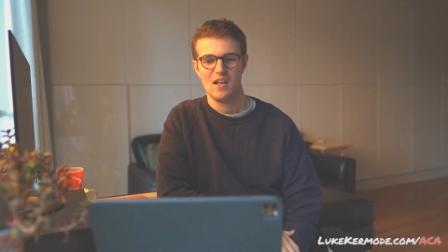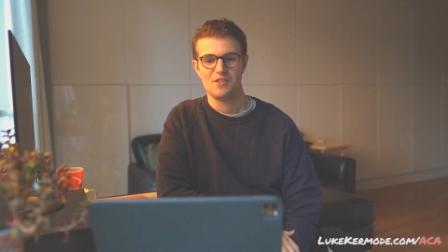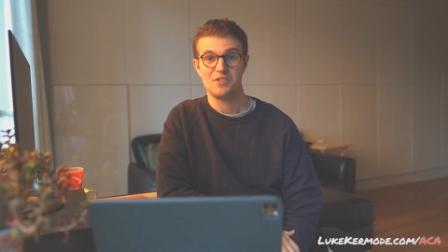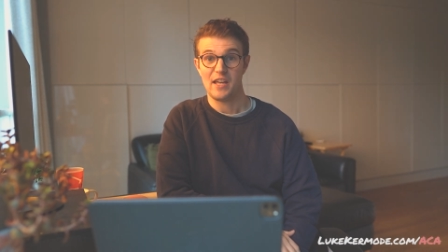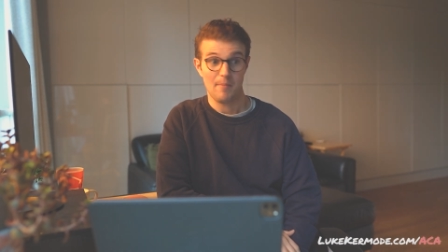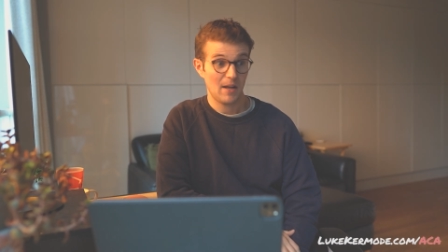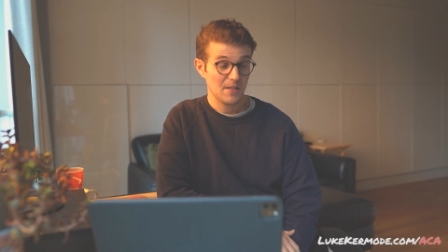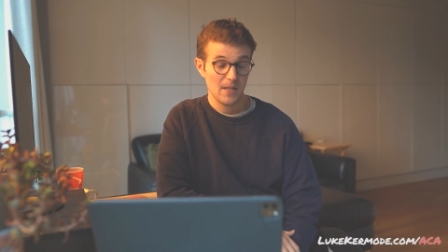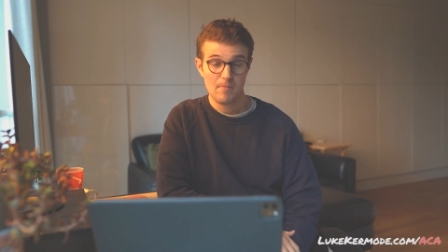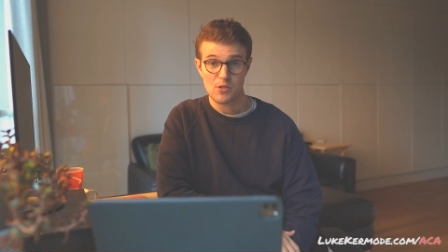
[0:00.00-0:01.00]

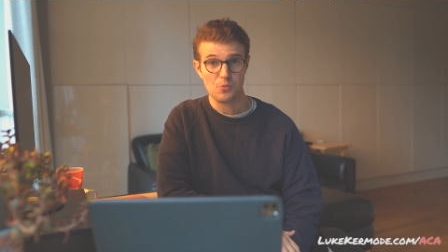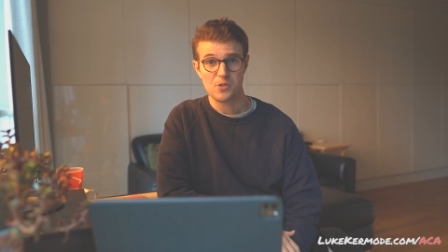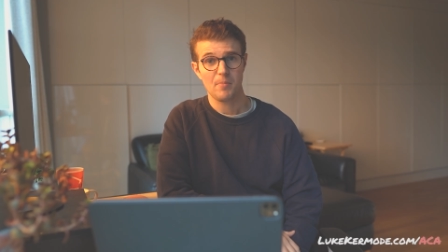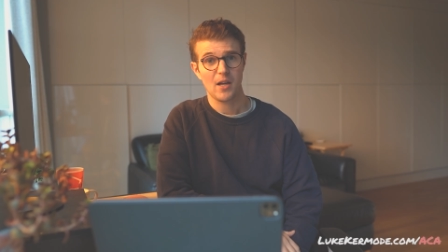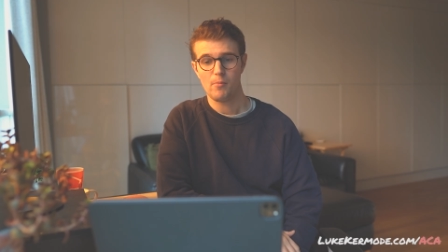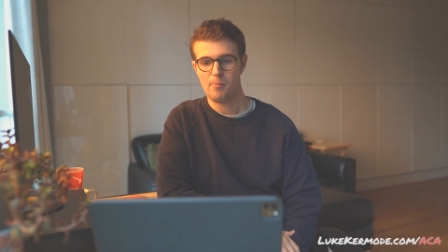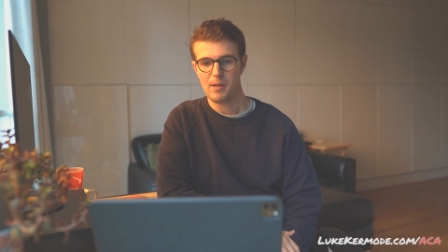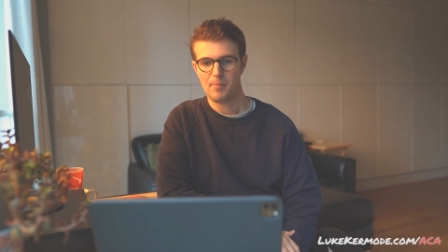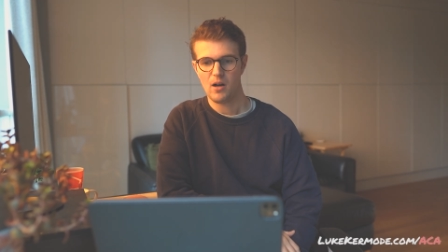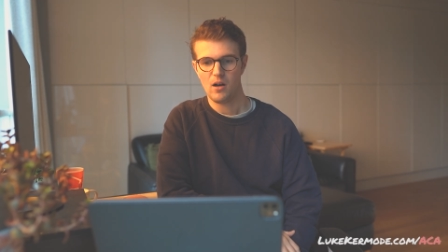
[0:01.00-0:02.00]
Sustainability has also become a
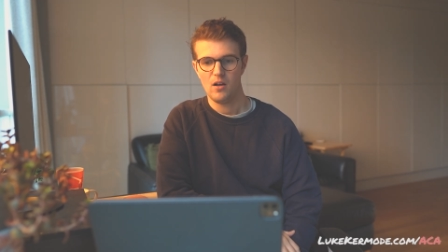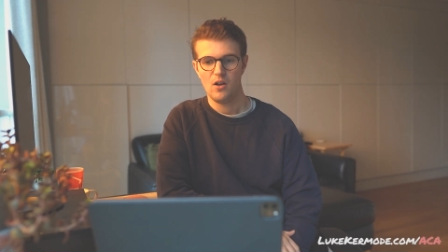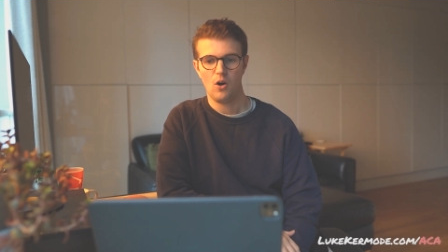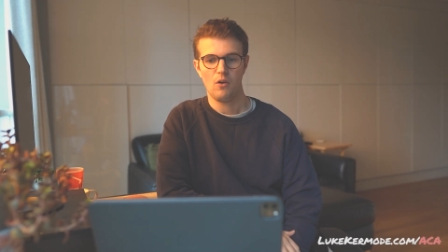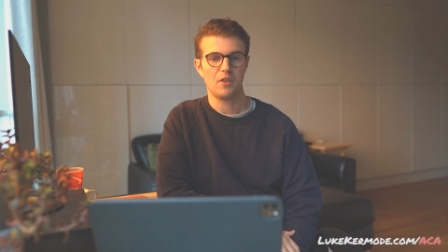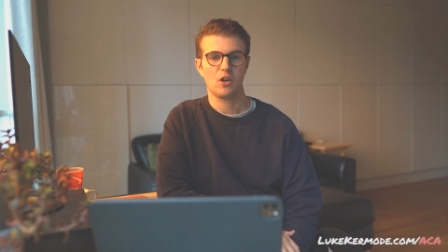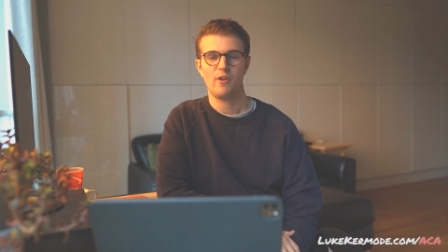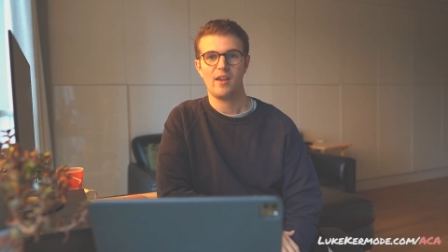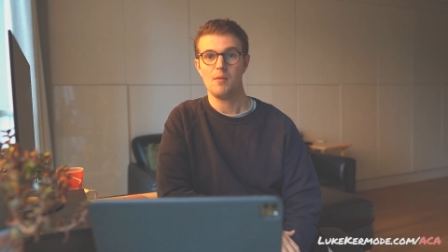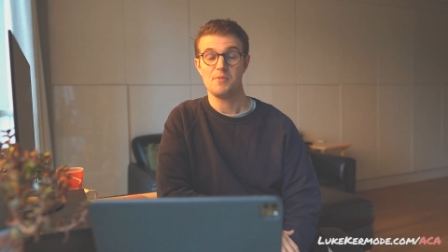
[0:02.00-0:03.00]
big part of the
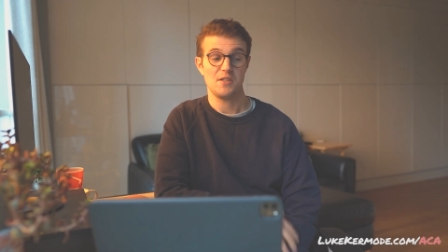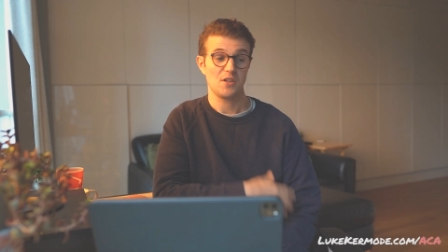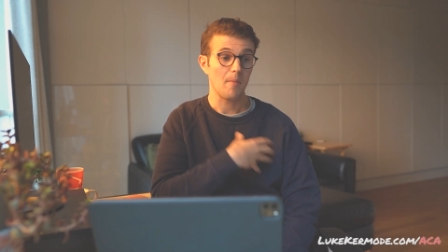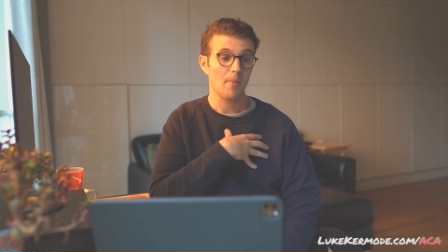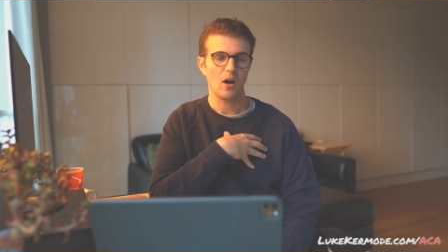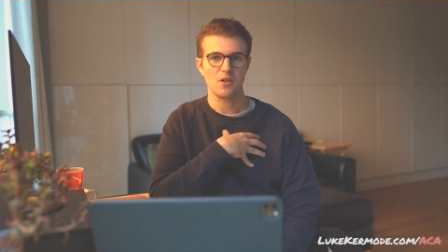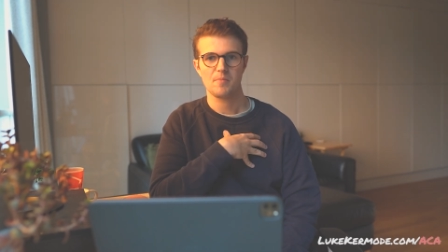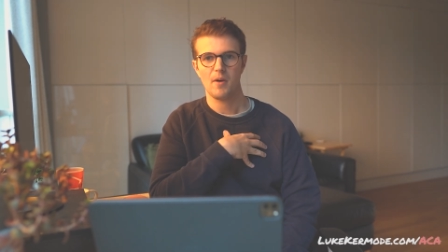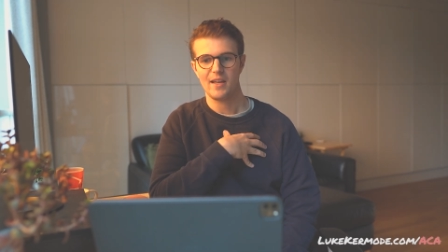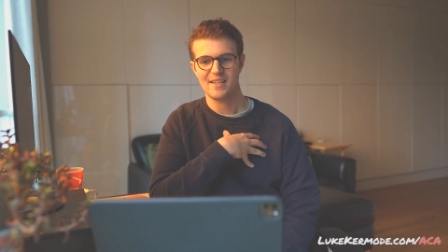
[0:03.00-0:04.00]
curriculum since I passed
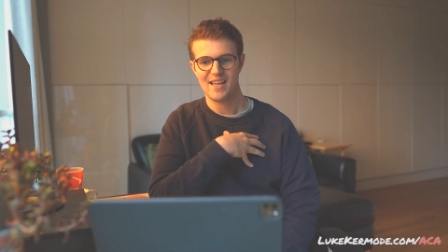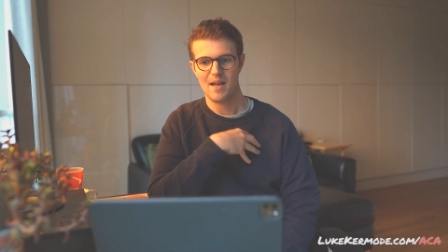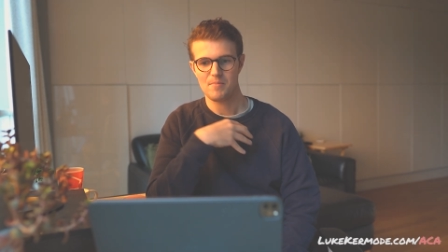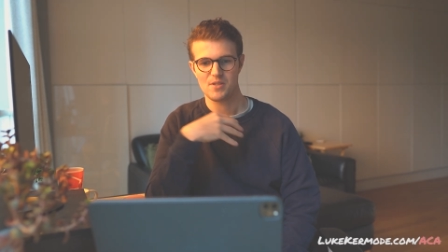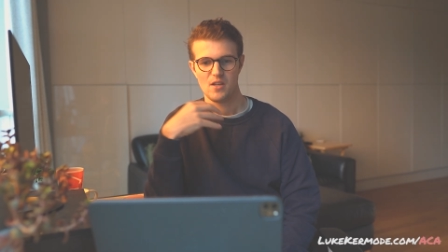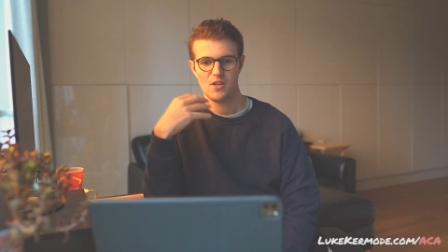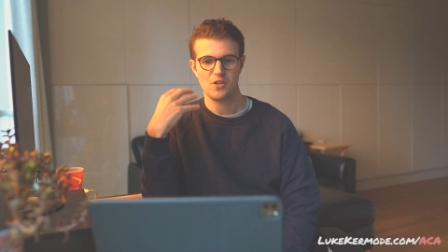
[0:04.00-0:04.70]
my exams,